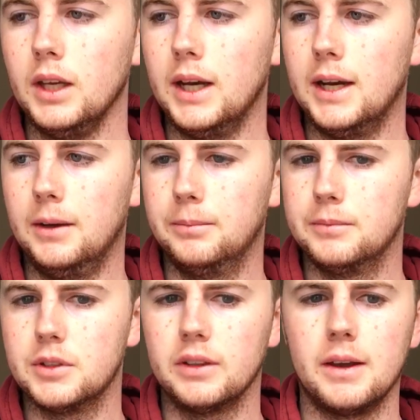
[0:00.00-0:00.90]

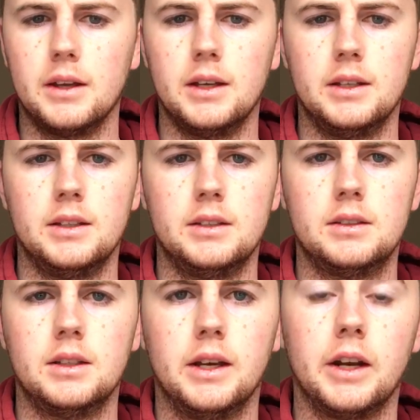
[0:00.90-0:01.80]
So that
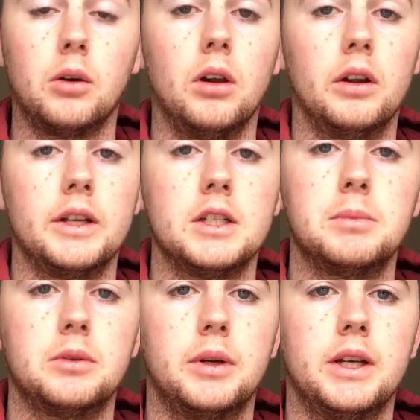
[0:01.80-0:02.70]
is the inequalities
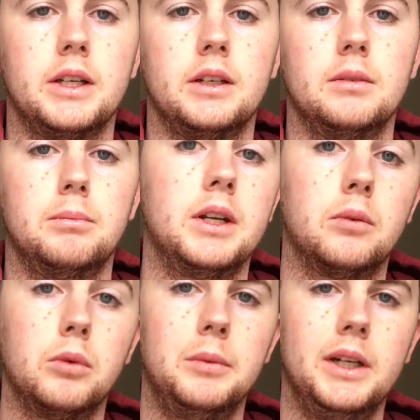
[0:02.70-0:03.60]
between men
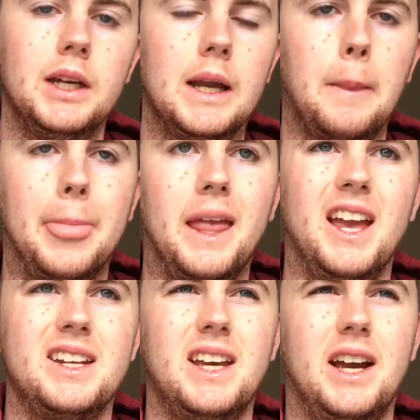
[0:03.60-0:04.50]
and women,
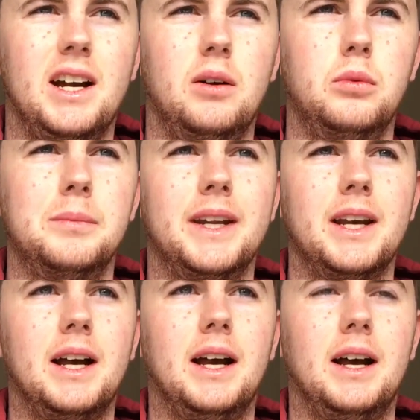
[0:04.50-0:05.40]
and how women
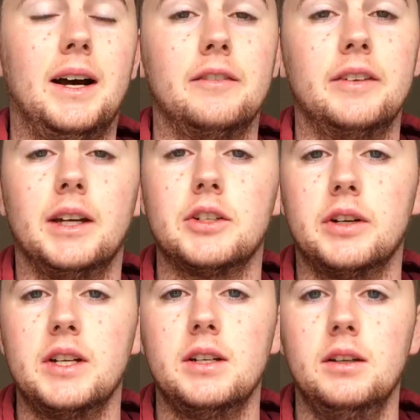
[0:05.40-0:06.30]
are unfairly
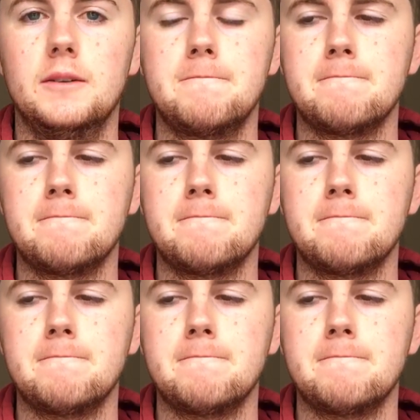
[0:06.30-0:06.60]
treated,